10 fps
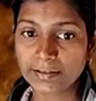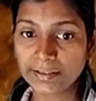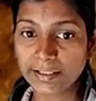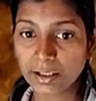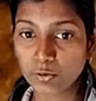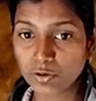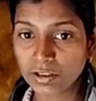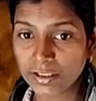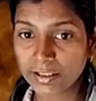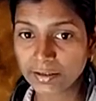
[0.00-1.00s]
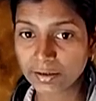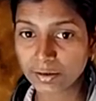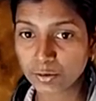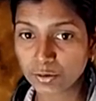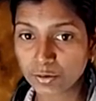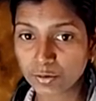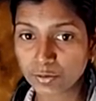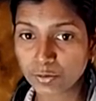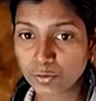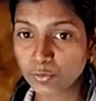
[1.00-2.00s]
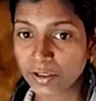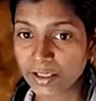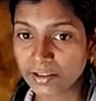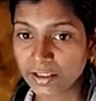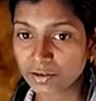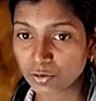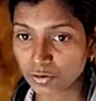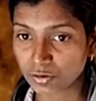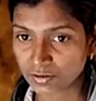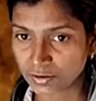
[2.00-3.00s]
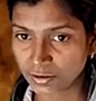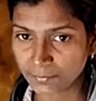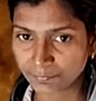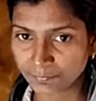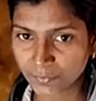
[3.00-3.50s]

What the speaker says: They correlate to areas on the sun,